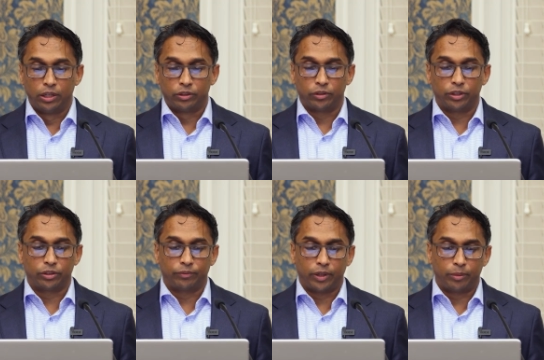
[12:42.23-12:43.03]
So this
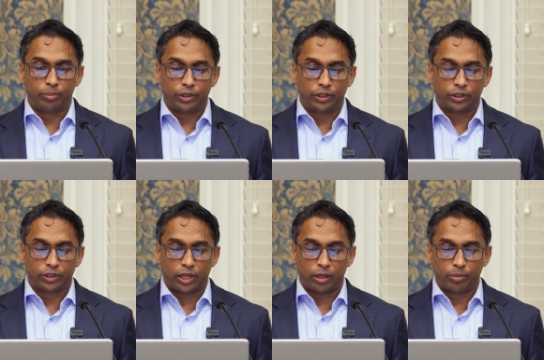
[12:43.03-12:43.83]
is a very busy
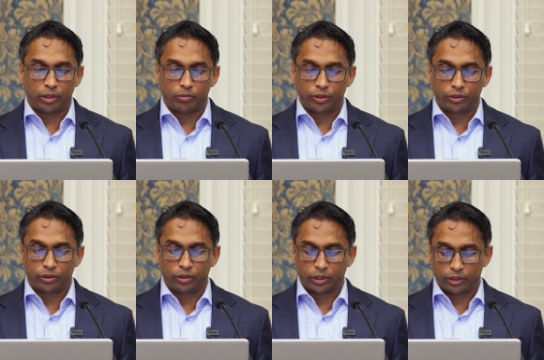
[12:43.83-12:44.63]
slide, but I want you
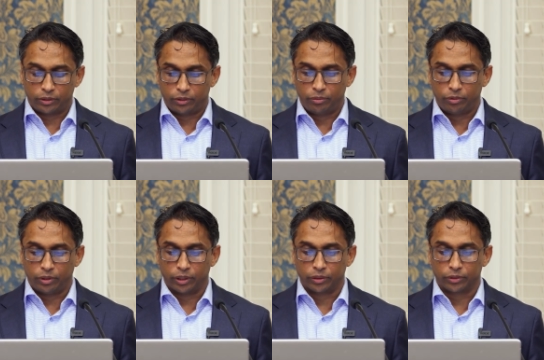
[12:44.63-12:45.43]
to look at two
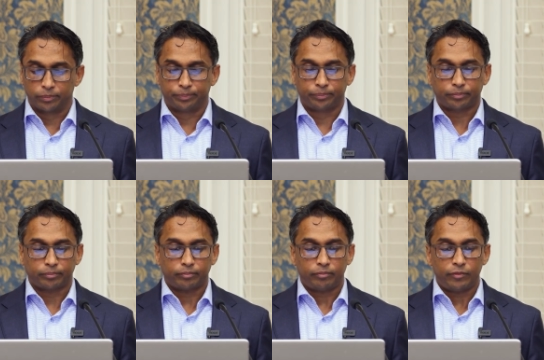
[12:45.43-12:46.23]
things.
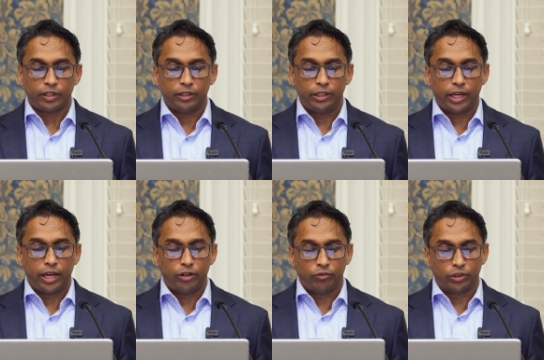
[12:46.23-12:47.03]
The
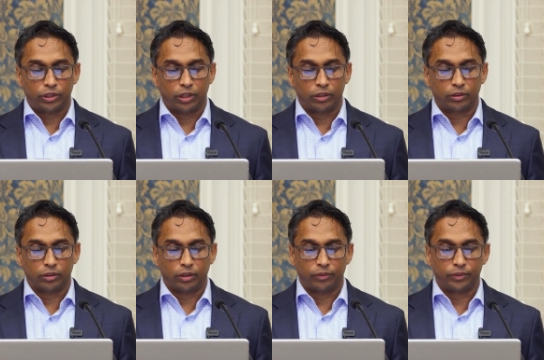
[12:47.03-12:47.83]
end result
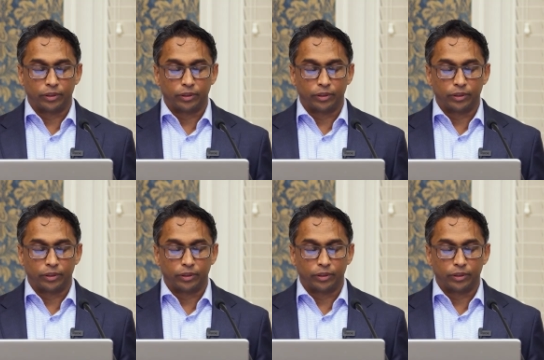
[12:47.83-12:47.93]
of